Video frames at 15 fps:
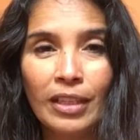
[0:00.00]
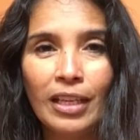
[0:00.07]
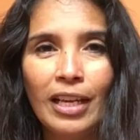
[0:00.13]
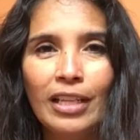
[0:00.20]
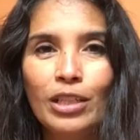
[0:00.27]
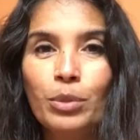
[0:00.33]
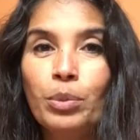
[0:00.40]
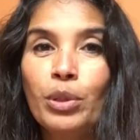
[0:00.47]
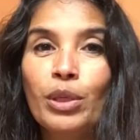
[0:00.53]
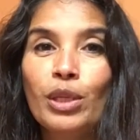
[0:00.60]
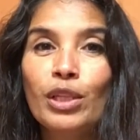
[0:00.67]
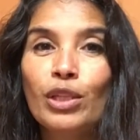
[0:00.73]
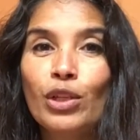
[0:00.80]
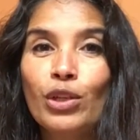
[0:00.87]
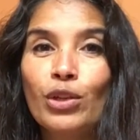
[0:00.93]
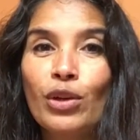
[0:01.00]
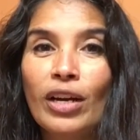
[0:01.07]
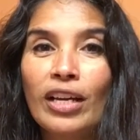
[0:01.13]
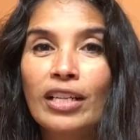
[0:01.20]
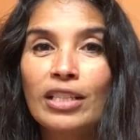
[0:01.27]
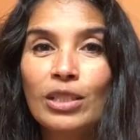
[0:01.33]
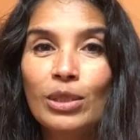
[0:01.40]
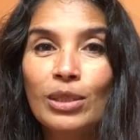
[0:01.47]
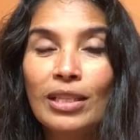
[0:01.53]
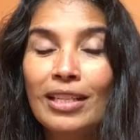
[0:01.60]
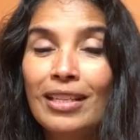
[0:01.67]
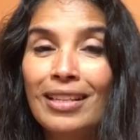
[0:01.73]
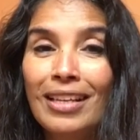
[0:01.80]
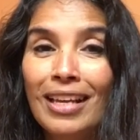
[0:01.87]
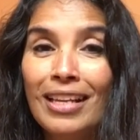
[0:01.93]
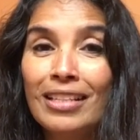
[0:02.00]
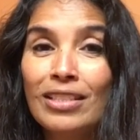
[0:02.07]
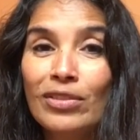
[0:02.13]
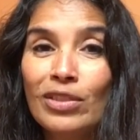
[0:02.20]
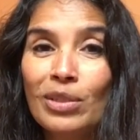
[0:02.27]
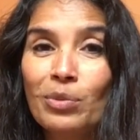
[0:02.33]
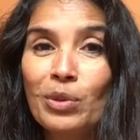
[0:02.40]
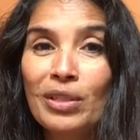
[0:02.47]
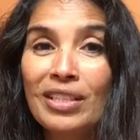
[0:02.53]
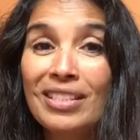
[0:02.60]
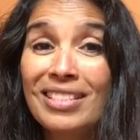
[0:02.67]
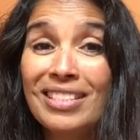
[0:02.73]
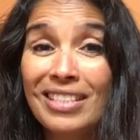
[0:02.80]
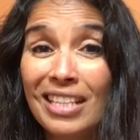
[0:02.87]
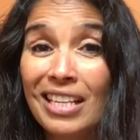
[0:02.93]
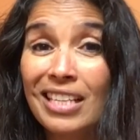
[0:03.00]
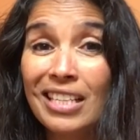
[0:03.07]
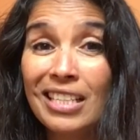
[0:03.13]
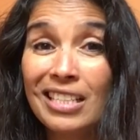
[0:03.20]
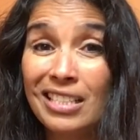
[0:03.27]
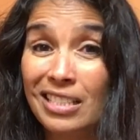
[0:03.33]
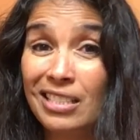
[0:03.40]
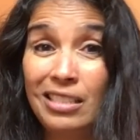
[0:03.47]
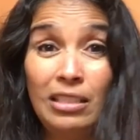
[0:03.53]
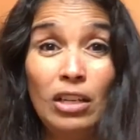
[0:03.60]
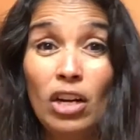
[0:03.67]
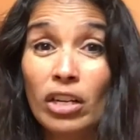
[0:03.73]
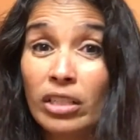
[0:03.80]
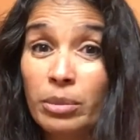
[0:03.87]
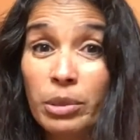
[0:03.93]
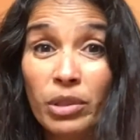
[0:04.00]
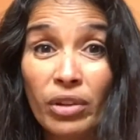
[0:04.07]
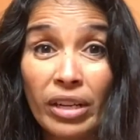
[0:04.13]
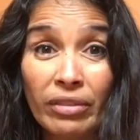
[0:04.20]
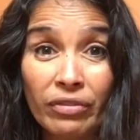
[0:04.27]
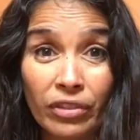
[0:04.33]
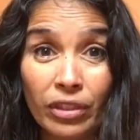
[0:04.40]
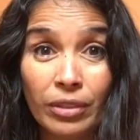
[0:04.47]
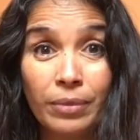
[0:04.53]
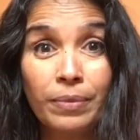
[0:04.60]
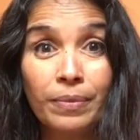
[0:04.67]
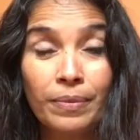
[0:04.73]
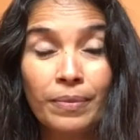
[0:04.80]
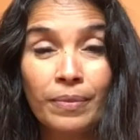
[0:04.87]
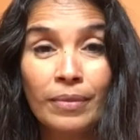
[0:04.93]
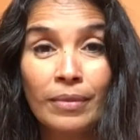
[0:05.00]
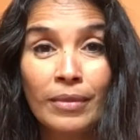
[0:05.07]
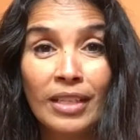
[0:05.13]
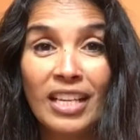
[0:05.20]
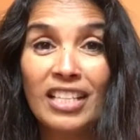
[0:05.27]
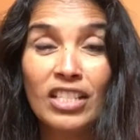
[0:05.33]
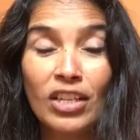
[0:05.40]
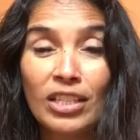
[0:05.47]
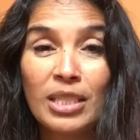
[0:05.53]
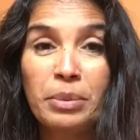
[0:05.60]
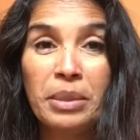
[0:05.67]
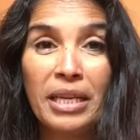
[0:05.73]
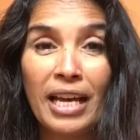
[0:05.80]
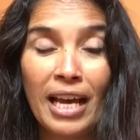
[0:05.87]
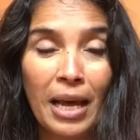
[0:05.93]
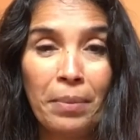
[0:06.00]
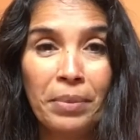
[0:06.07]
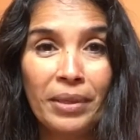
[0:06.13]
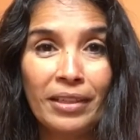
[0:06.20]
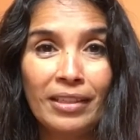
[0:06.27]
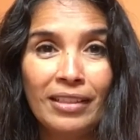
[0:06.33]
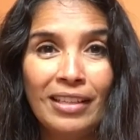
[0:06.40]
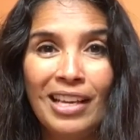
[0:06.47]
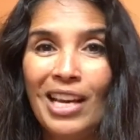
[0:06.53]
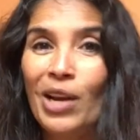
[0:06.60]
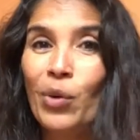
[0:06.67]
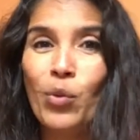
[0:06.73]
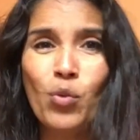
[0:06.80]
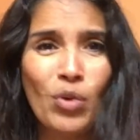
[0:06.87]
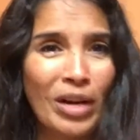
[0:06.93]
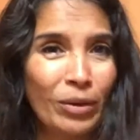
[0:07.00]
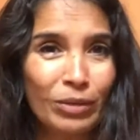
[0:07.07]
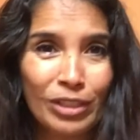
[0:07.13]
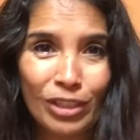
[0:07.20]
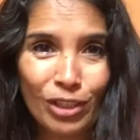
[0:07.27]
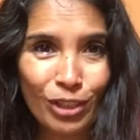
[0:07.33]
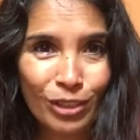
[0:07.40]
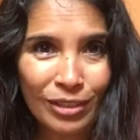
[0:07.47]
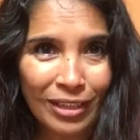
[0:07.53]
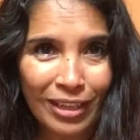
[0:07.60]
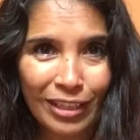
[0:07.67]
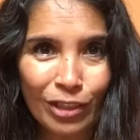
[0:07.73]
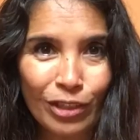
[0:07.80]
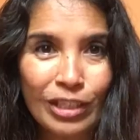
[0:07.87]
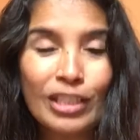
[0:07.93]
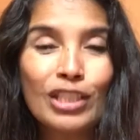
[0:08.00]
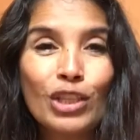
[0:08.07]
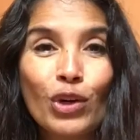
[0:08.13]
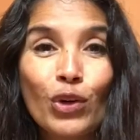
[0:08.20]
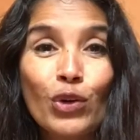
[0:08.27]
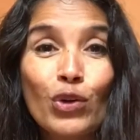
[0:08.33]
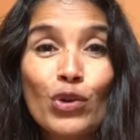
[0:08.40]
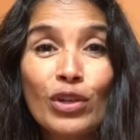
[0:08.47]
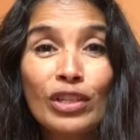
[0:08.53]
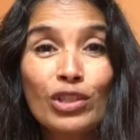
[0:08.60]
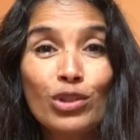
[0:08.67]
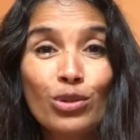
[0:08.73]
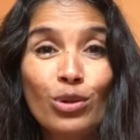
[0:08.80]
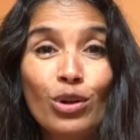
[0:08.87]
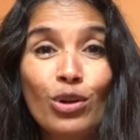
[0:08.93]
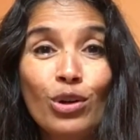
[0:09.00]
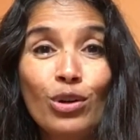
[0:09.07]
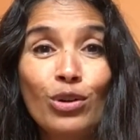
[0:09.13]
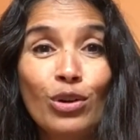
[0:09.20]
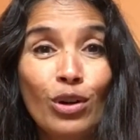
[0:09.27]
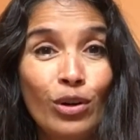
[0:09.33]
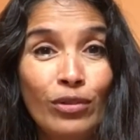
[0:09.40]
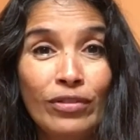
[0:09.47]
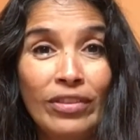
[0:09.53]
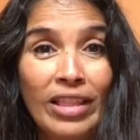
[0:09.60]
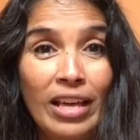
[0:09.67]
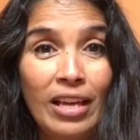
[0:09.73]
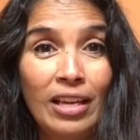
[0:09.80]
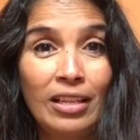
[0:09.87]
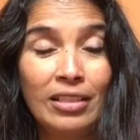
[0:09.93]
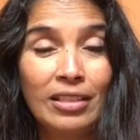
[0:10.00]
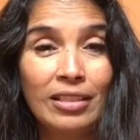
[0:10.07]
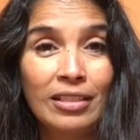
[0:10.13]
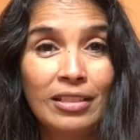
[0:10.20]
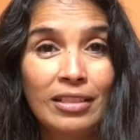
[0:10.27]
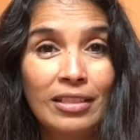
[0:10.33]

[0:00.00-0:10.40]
and you're putting your gratitude in the hands of someone else that it's hard to be grateful. It's hard to be happy. Why would you do that? You're in total control over that.